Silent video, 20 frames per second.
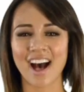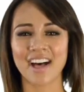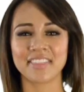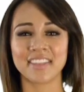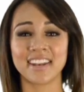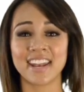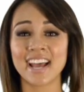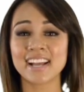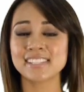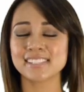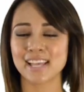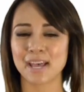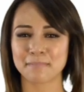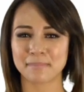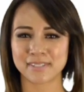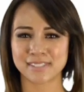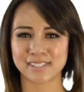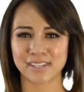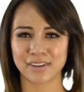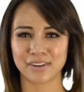On the next
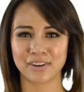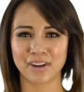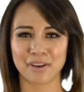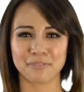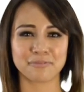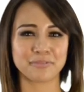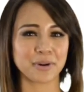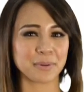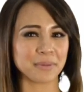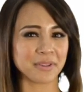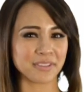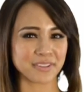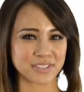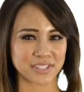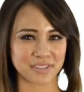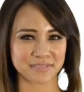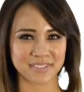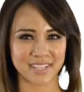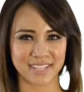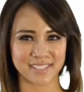episode of Formula
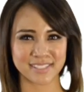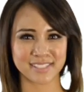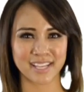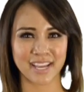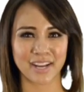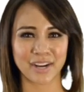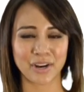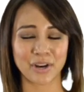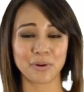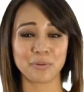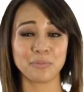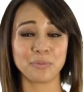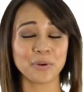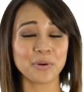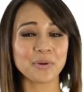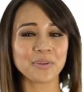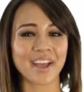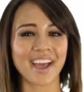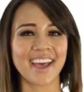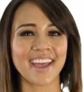Drift Insider, we'll
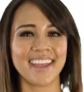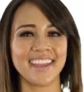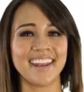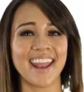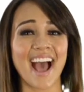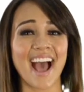get an